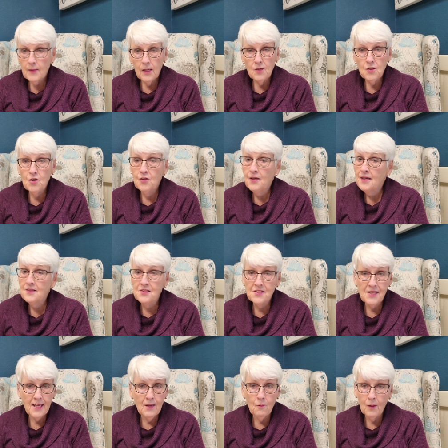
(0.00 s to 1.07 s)
you didn't
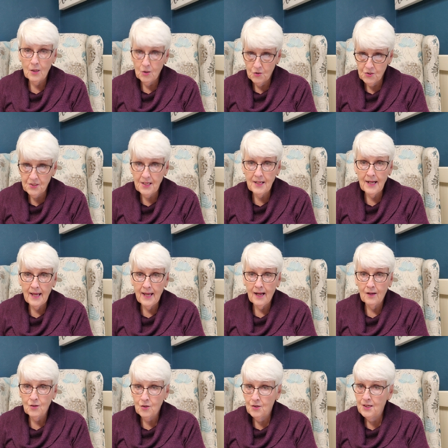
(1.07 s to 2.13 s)
see what you see now.
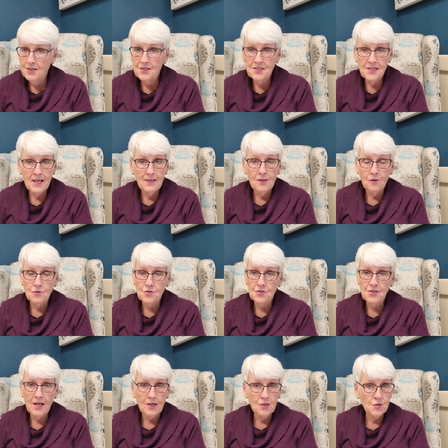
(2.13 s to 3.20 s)
You didn't see those
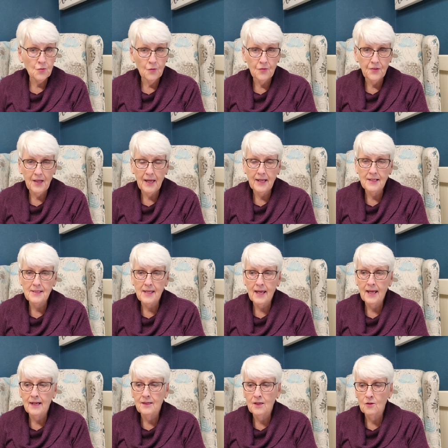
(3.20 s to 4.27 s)
sexual things
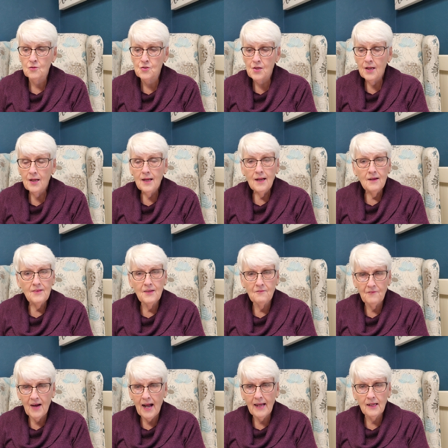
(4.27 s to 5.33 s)
and those the
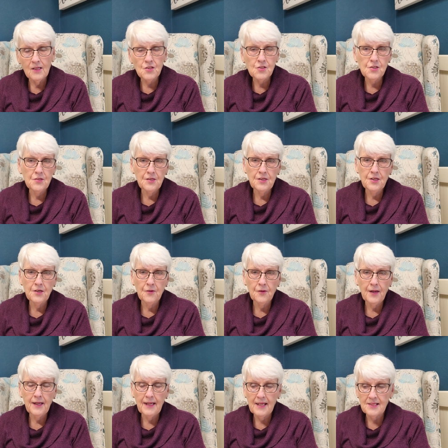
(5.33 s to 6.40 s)
violence to the
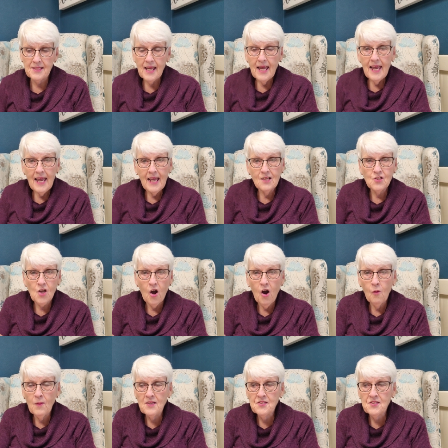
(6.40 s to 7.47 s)
degree it is. It's
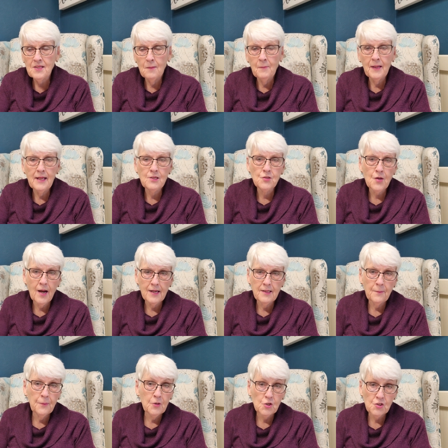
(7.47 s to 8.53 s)
always somebody trying to
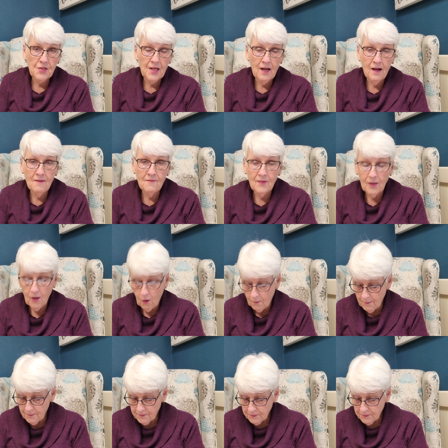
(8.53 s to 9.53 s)
push the envelope.